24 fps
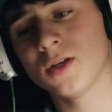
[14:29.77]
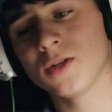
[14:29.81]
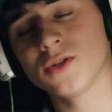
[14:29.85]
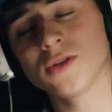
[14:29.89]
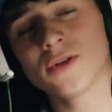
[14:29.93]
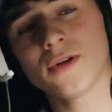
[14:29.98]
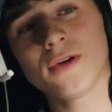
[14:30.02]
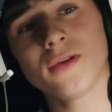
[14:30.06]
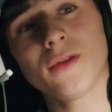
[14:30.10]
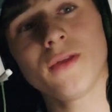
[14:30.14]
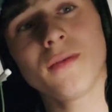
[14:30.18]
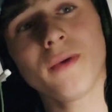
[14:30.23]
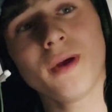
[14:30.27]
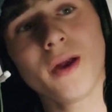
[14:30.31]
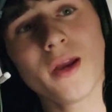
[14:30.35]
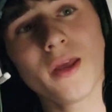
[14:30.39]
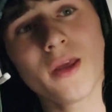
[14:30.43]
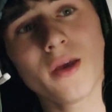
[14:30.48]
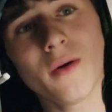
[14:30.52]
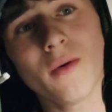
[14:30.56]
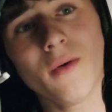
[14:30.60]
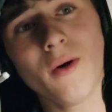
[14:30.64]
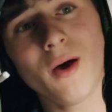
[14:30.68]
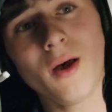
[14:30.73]
Turn the
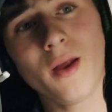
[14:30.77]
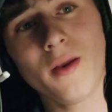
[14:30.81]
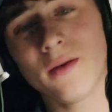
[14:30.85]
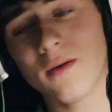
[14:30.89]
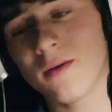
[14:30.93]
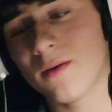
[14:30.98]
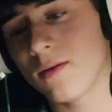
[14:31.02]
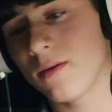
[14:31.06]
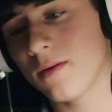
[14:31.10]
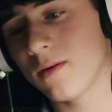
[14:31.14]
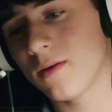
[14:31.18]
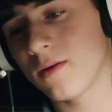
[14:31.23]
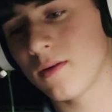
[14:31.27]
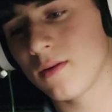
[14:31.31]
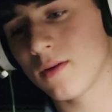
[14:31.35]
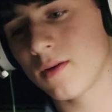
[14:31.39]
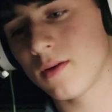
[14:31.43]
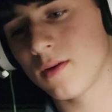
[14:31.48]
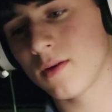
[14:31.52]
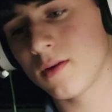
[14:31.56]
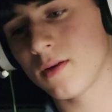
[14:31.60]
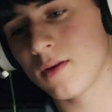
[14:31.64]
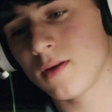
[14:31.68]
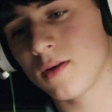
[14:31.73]
radio on.
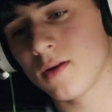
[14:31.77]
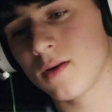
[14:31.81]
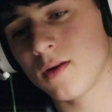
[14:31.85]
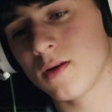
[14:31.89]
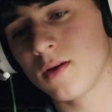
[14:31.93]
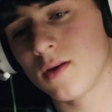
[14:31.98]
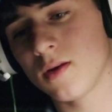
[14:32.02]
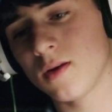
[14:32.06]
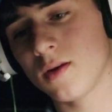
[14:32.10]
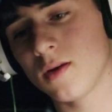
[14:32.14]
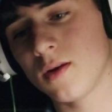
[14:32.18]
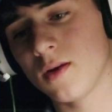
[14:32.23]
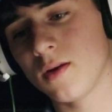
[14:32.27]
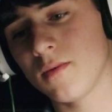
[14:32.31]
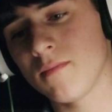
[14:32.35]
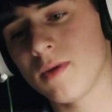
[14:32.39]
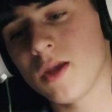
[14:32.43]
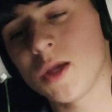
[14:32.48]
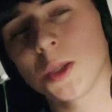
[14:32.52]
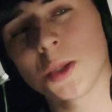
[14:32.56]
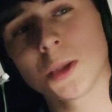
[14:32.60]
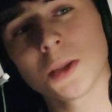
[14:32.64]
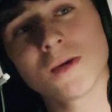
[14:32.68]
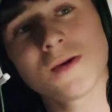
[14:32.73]

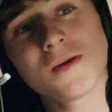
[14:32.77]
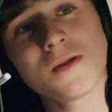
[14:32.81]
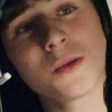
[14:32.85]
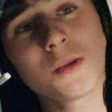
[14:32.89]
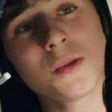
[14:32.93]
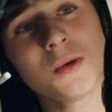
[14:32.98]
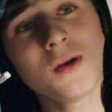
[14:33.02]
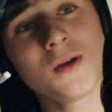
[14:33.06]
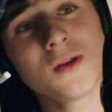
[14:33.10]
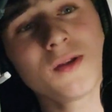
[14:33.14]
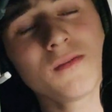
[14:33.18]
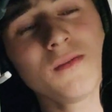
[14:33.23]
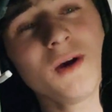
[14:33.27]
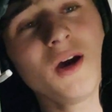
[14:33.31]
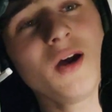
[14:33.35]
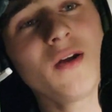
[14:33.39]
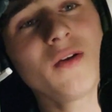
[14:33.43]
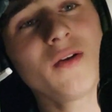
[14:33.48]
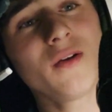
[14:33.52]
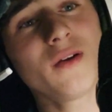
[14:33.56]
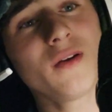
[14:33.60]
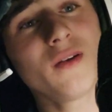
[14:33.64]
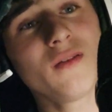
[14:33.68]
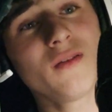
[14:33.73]
Make sure the
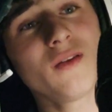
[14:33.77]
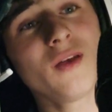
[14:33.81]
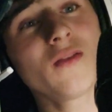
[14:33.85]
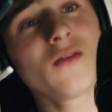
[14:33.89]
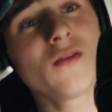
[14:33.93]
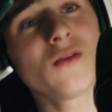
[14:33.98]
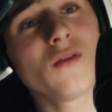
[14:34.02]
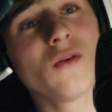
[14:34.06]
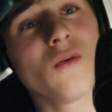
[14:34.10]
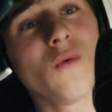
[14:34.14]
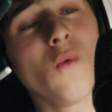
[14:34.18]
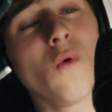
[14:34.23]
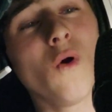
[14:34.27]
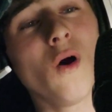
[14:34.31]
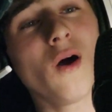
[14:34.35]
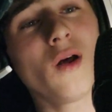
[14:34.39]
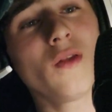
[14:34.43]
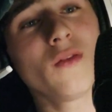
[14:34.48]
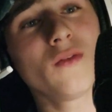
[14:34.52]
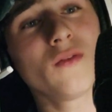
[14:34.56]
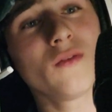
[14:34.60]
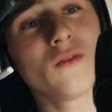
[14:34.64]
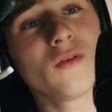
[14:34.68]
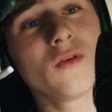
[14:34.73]
transponder is set to
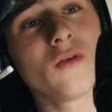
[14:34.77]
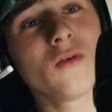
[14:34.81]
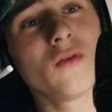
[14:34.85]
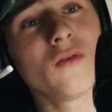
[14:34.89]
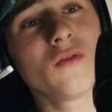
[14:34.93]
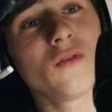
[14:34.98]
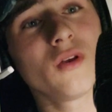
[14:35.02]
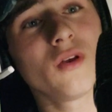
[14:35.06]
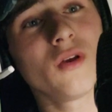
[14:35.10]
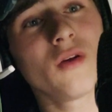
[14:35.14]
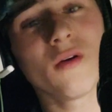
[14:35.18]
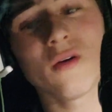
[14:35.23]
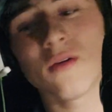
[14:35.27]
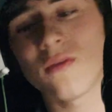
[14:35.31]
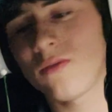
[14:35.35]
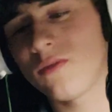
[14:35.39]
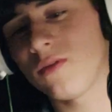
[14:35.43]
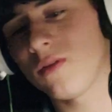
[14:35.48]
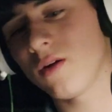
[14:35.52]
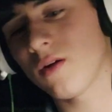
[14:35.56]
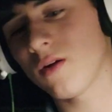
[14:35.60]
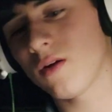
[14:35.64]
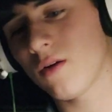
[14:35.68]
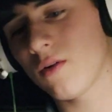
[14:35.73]

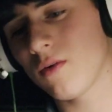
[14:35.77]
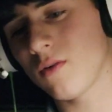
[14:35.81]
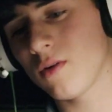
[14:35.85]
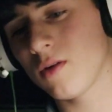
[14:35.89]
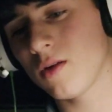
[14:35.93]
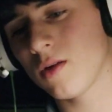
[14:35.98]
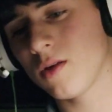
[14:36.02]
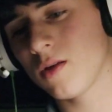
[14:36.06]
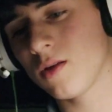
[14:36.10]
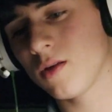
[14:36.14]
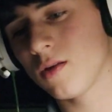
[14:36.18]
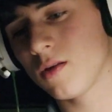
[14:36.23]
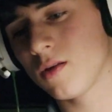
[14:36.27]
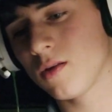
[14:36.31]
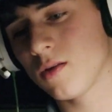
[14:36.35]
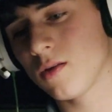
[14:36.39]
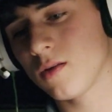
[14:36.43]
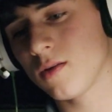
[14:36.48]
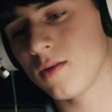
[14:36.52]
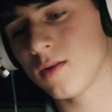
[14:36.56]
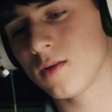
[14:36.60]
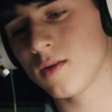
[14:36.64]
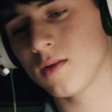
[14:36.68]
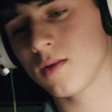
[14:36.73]
1200
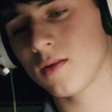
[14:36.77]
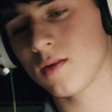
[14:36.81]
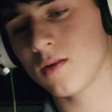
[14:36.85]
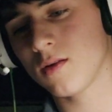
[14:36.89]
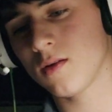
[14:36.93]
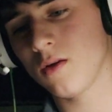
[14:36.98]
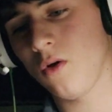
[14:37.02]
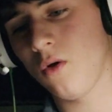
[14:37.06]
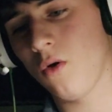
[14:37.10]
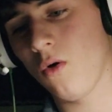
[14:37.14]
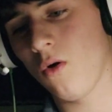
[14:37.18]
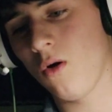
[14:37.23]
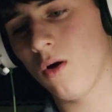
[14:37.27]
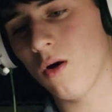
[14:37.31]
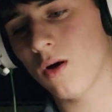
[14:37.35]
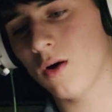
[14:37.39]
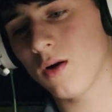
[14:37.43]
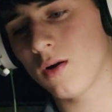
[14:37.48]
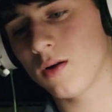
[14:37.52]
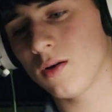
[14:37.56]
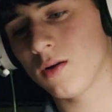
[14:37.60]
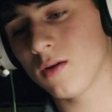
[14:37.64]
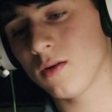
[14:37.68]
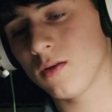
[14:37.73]

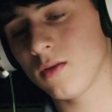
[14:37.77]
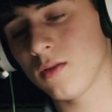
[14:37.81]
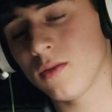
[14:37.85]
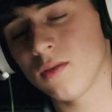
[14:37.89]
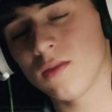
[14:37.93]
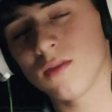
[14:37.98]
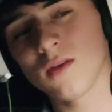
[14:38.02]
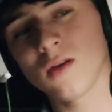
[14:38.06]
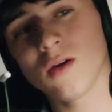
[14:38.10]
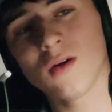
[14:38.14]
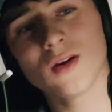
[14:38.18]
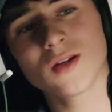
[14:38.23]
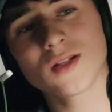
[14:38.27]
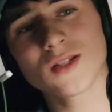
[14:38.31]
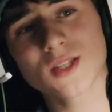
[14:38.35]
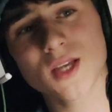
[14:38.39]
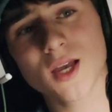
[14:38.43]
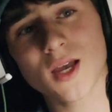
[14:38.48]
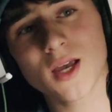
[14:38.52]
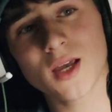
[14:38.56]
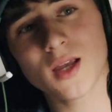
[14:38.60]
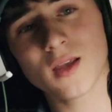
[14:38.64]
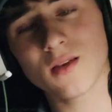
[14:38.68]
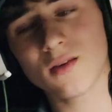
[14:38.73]
or your
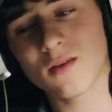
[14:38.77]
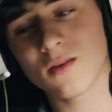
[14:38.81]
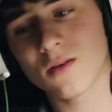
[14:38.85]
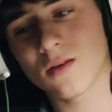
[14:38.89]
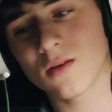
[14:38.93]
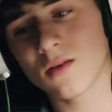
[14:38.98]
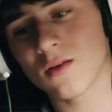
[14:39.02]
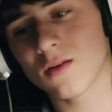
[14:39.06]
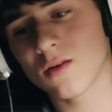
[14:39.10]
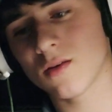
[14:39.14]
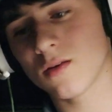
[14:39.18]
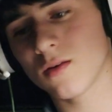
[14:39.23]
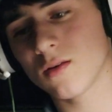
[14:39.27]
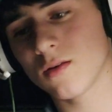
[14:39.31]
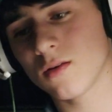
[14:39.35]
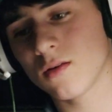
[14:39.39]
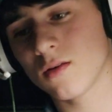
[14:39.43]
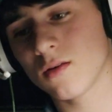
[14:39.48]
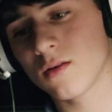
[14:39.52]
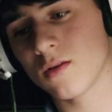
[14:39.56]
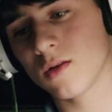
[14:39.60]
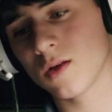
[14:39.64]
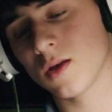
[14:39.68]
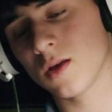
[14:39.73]
assigned
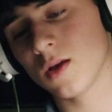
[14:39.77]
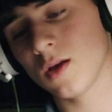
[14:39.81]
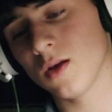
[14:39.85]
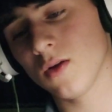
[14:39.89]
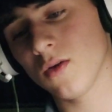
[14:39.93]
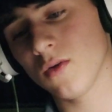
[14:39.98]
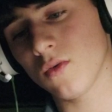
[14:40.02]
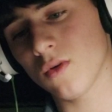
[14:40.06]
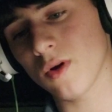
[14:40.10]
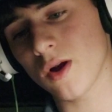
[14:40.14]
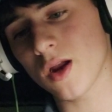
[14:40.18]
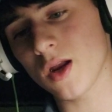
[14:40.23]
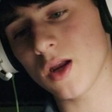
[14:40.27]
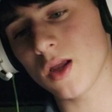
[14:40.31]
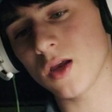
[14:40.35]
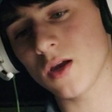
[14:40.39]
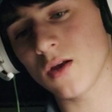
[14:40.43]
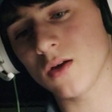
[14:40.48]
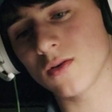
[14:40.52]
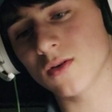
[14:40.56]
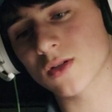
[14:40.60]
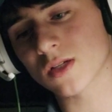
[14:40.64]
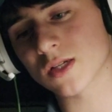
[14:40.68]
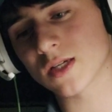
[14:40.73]

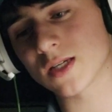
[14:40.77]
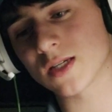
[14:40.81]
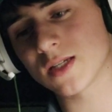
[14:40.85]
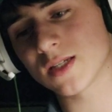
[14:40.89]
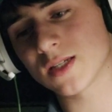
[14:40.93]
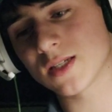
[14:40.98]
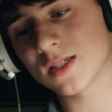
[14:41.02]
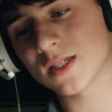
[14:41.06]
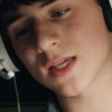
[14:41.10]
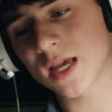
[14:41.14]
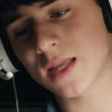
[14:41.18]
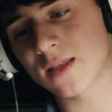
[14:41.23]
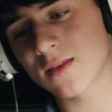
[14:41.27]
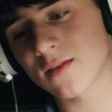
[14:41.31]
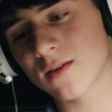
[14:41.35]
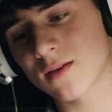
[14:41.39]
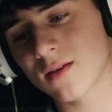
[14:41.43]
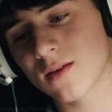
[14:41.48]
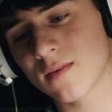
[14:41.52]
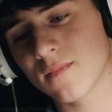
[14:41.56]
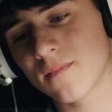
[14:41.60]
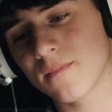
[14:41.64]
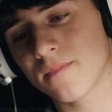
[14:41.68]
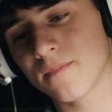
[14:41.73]
radios set.
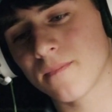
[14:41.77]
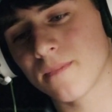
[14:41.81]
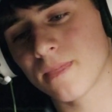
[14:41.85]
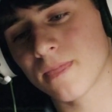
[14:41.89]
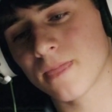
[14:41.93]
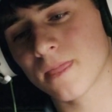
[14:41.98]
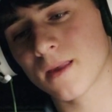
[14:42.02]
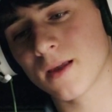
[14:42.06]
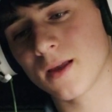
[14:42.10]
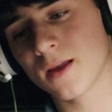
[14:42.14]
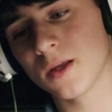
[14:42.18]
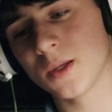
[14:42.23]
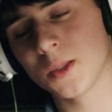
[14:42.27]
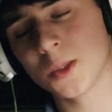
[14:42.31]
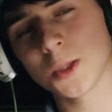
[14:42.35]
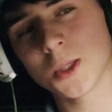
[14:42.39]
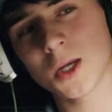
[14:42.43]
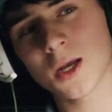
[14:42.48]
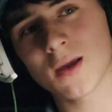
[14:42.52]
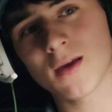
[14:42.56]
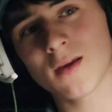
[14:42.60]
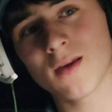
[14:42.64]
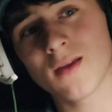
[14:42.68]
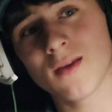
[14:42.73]

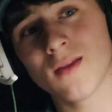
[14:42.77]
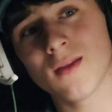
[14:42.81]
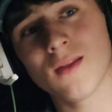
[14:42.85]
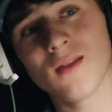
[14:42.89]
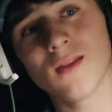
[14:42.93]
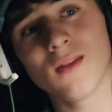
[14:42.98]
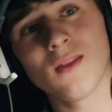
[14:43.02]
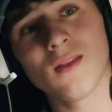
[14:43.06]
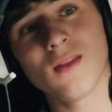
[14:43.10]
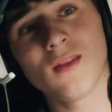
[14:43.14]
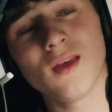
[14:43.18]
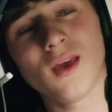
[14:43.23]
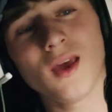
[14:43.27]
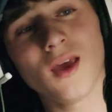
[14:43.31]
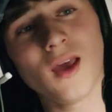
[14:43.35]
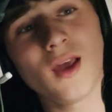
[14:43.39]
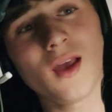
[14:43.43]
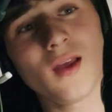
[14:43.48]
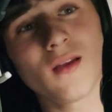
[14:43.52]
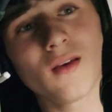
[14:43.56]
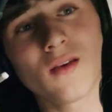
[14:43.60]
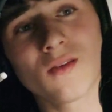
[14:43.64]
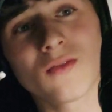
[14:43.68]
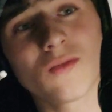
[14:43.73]
Check the
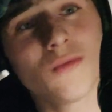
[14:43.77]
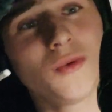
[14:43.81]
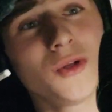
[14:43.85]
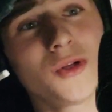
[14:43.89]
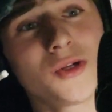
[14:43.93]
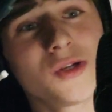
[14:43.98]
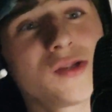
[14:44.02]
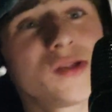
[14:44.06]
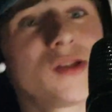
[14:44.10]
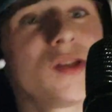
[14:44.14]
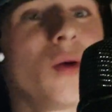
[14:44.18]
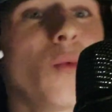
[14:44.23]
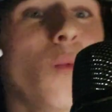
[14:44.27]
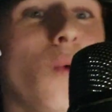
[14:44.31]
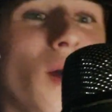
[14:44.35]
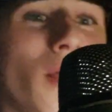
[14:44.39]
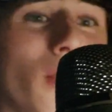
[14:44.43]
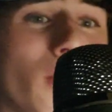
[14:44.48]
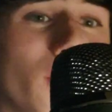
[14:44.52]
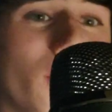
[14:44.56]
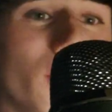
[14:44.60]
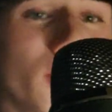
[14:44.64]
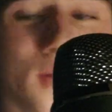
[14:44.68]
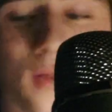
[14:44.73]
ATIS, which is the
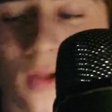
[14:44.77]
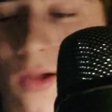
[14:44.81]
weather.